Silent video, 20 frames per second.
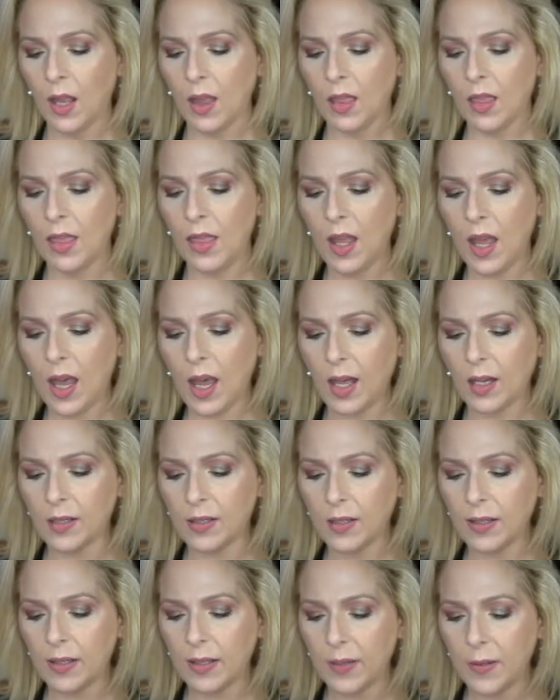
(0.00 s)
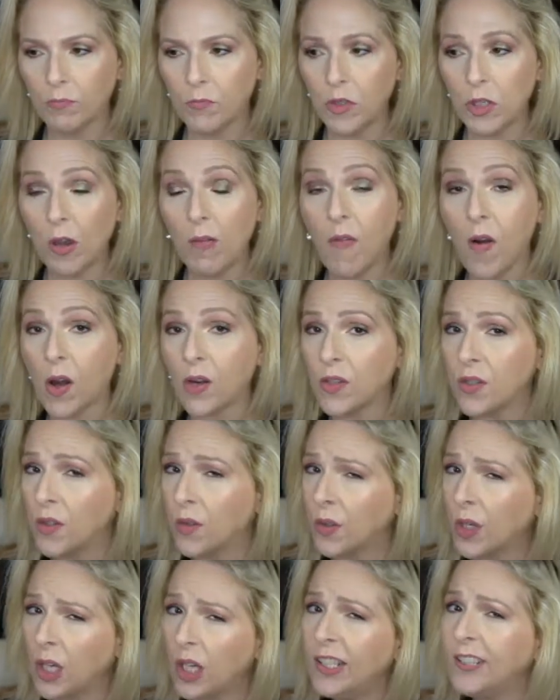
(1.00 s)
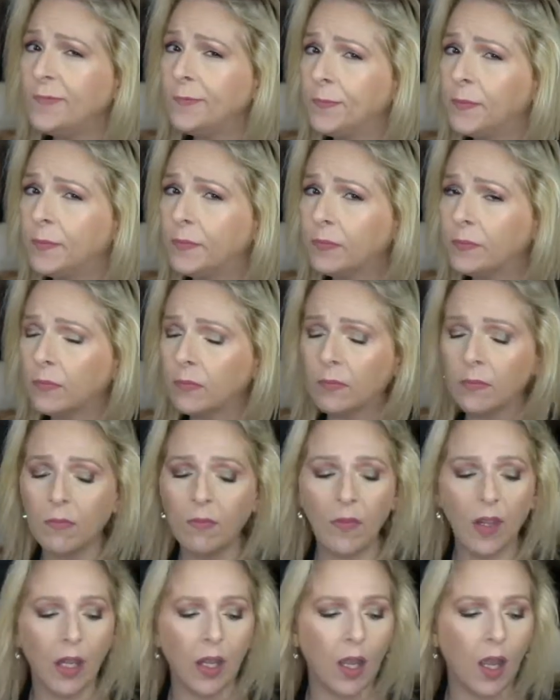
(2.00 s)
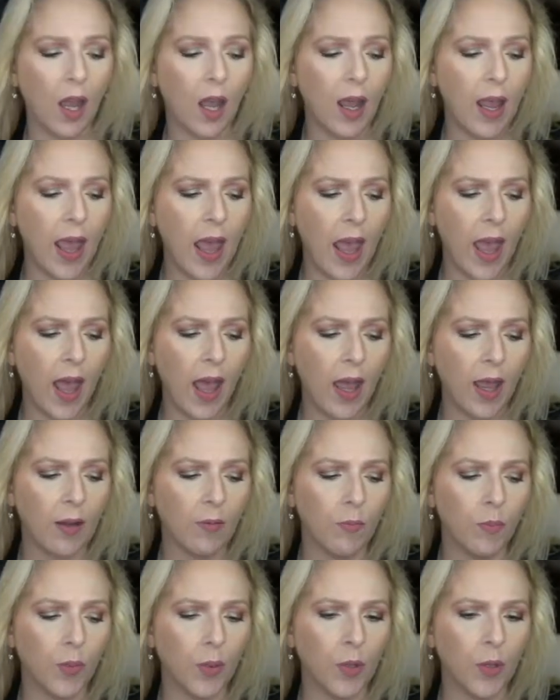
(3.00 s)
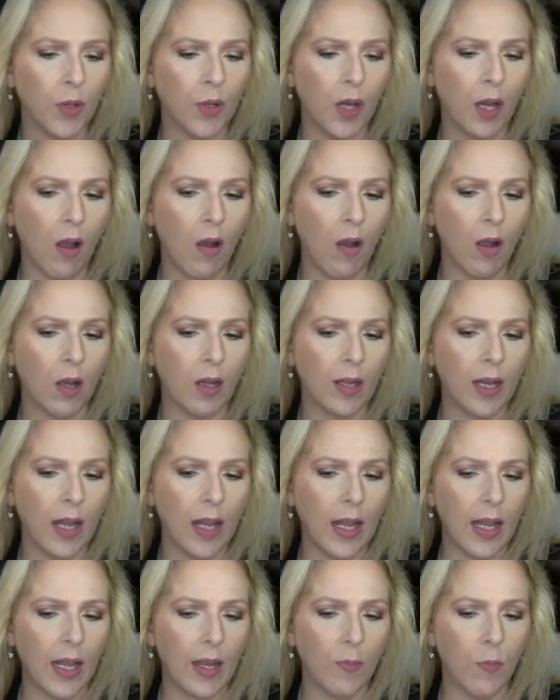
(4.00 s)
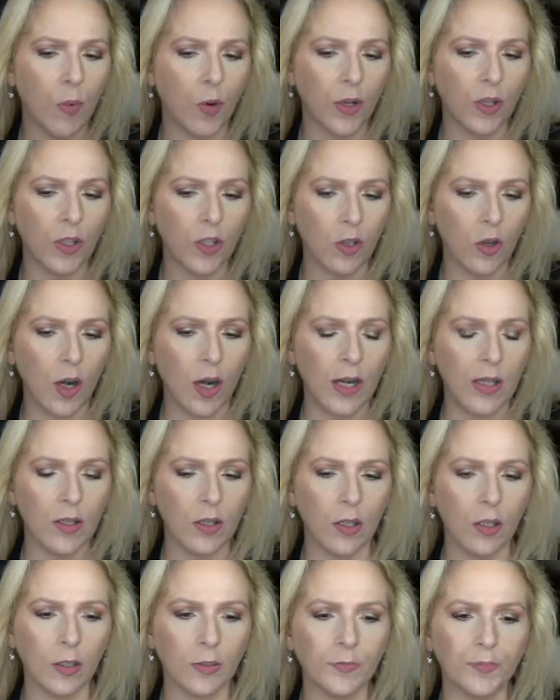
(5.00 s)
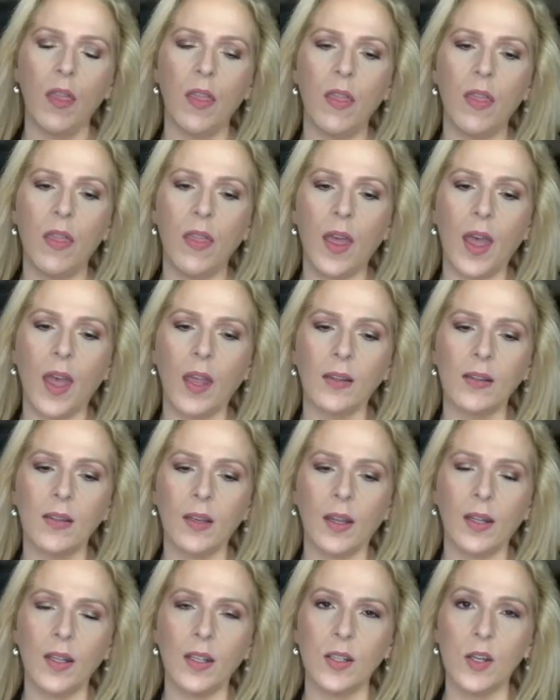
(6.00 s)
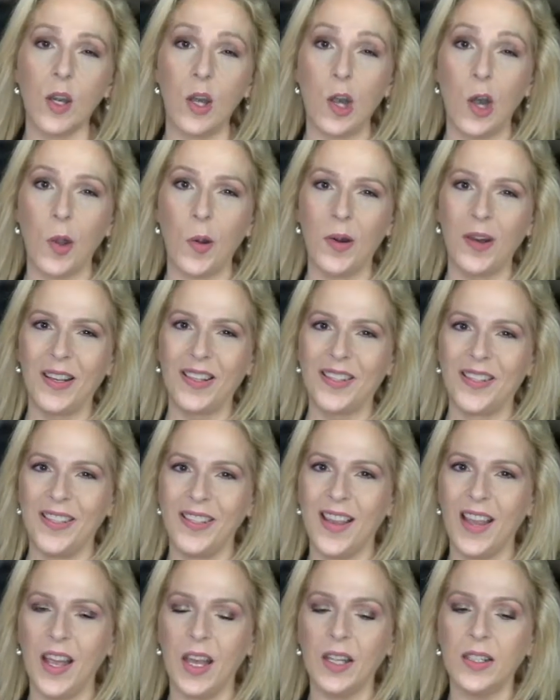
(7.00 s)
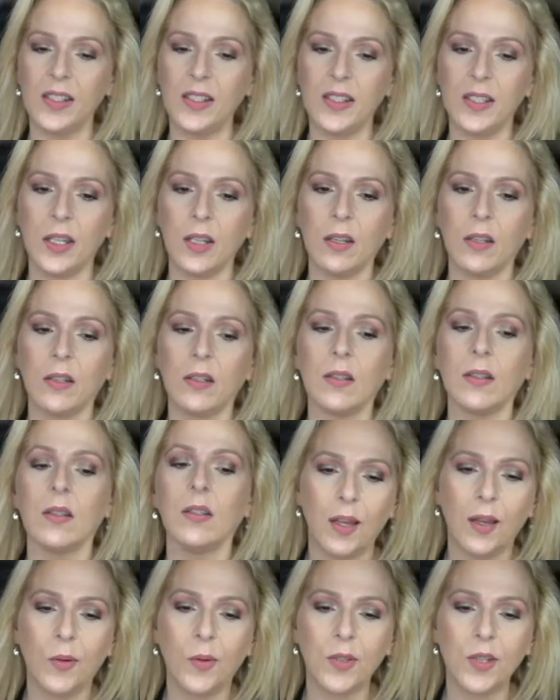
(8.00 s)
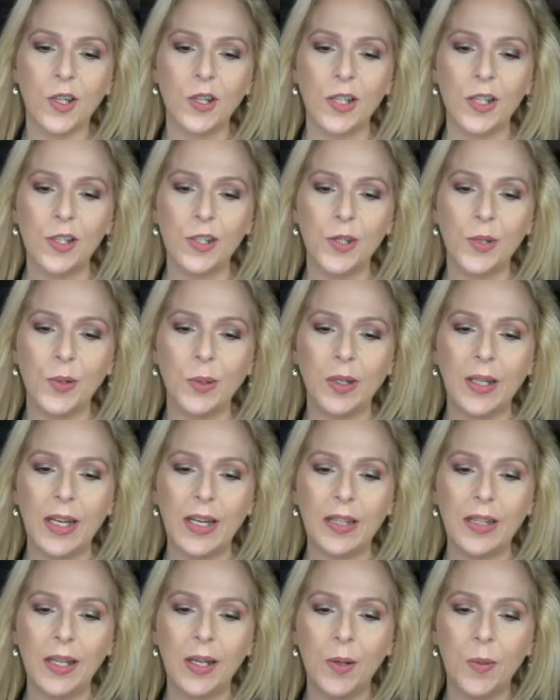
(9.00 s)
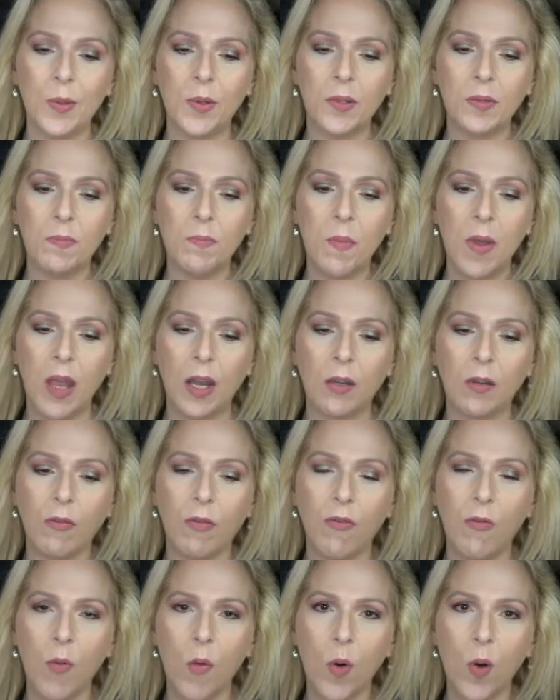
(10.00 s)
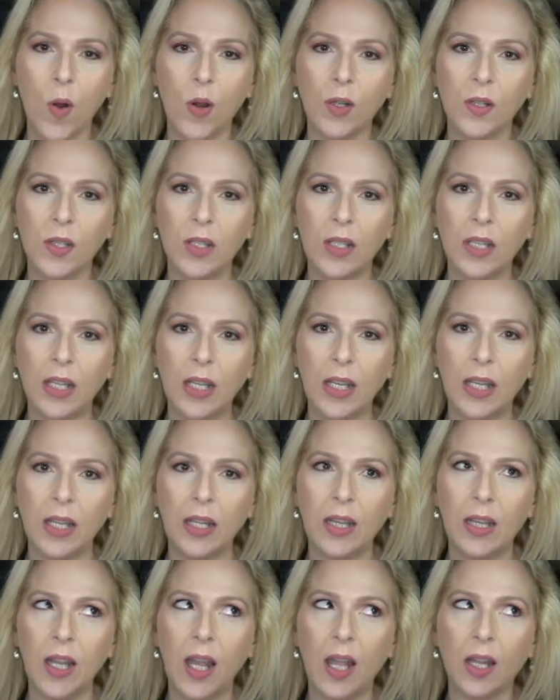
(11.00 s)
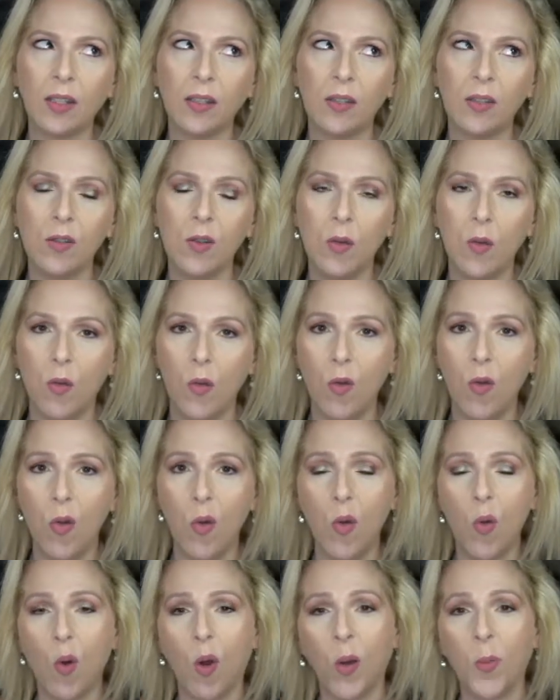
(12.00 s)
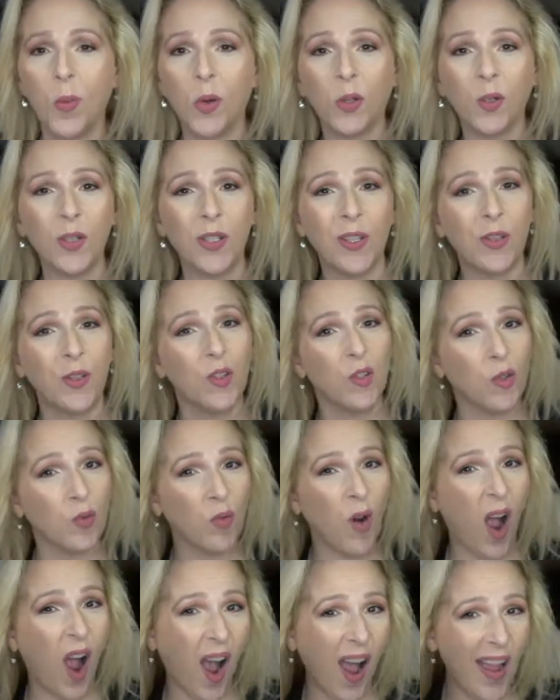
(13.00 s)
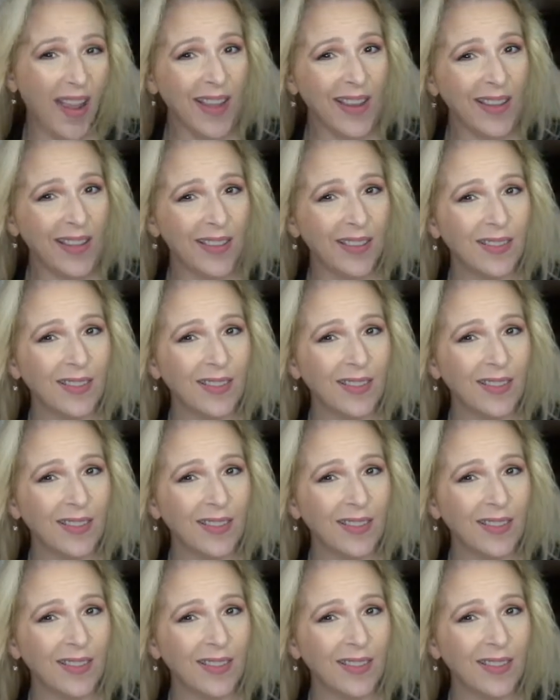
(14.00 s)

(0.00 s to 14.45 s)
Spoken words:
That, so far so good. I had put on a moisturizer that I didn't notice until it was already too late that it was meant for skin that's normal to dry.